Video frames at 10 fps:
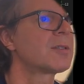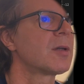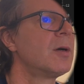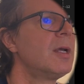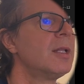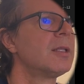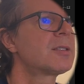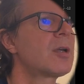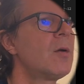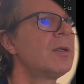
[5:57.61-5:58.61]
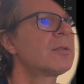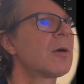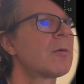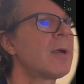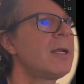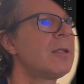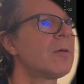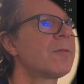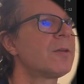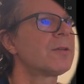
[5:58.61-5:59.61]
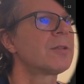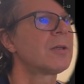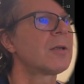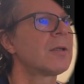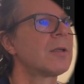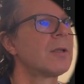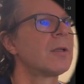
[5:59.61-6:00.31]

So let's go into our radial filter